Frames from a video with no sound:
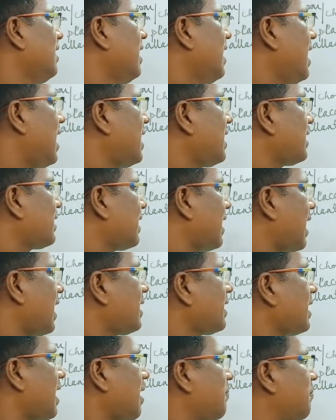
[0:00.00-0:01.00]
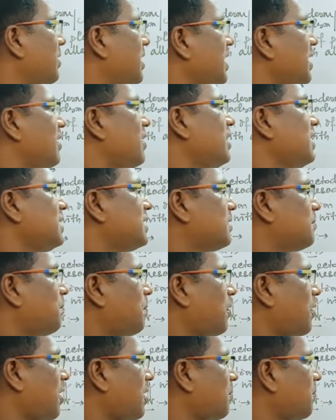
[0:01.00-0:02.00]
and that amnion is
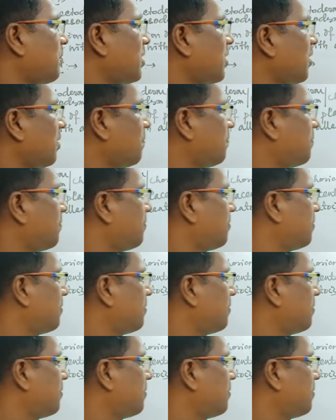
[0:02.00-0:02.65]
formed of